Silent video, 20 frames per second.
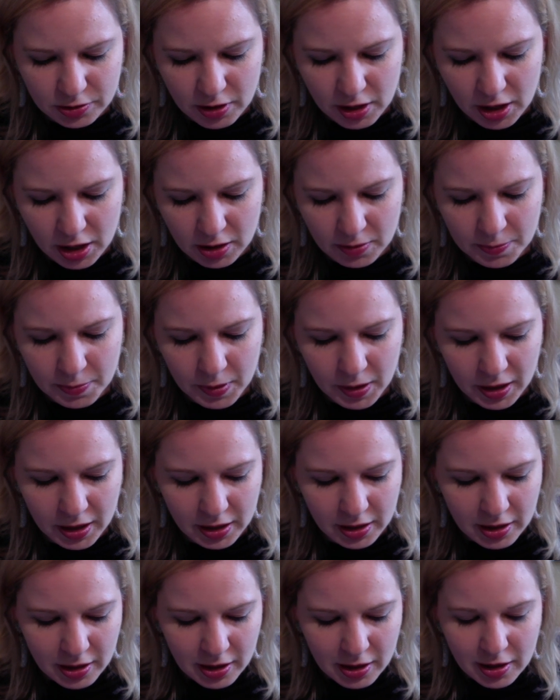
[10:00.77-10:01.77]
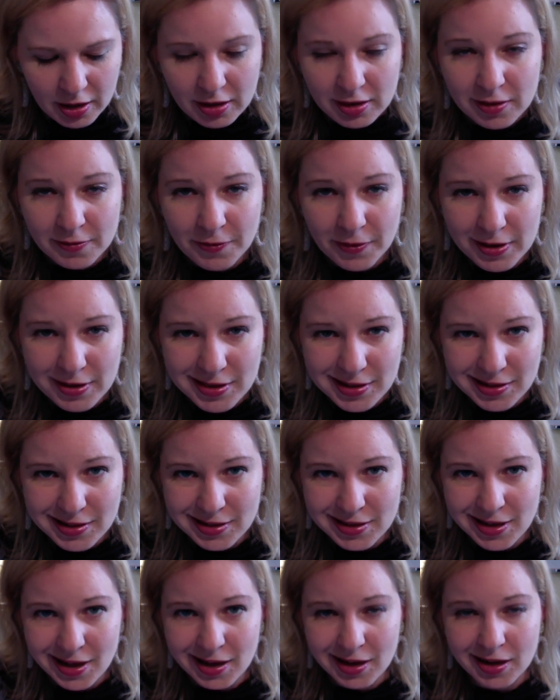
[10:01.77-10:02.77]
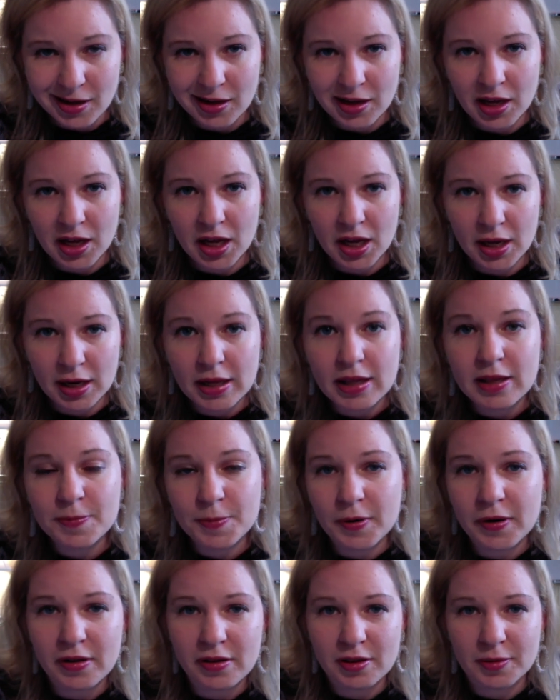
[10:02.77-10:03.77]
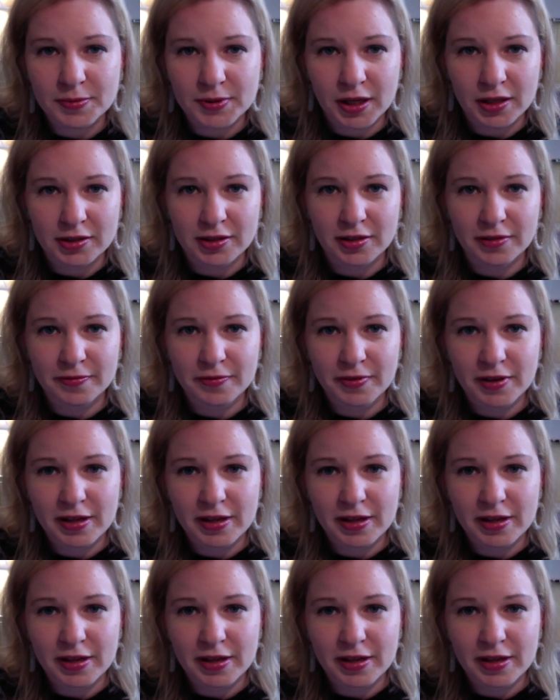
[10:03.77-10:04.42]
grade, but suffice it to say, it is pretty subjective.